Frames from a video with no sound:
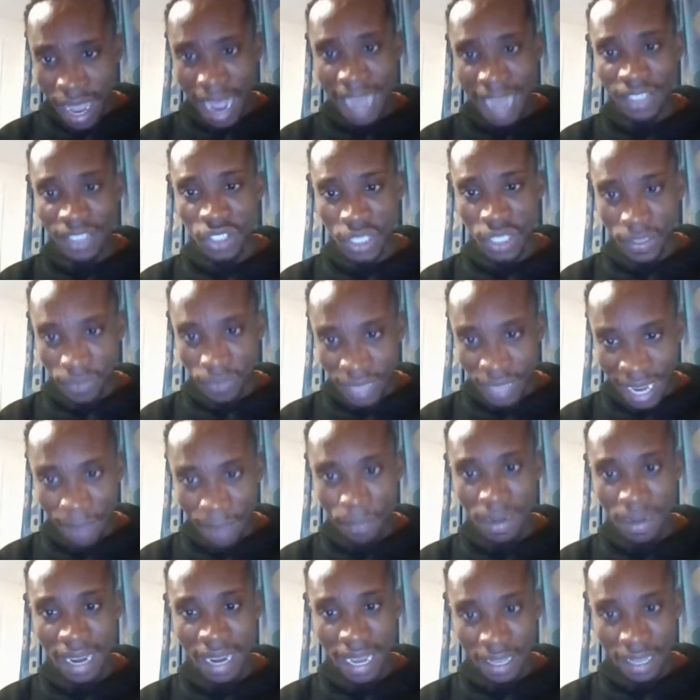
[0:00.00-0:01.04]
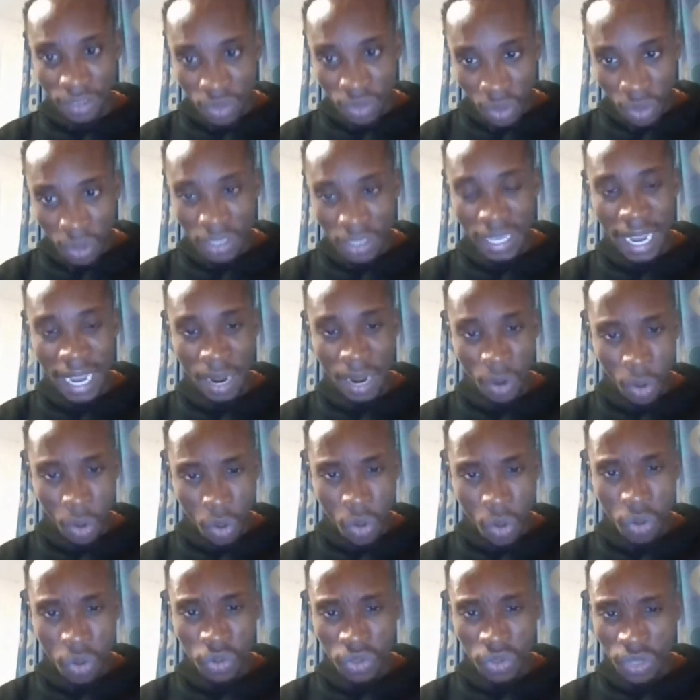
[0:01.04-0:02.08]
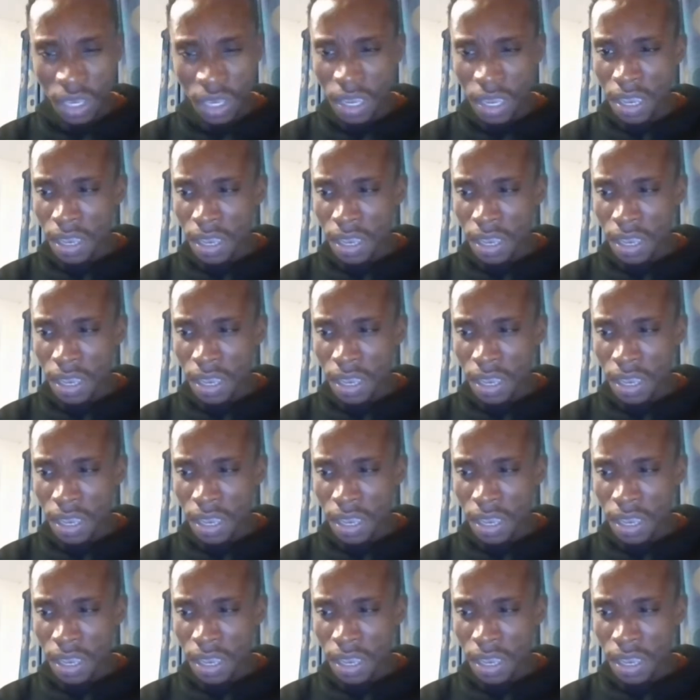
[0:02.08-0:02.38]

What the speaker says: achieve their plans or their goals.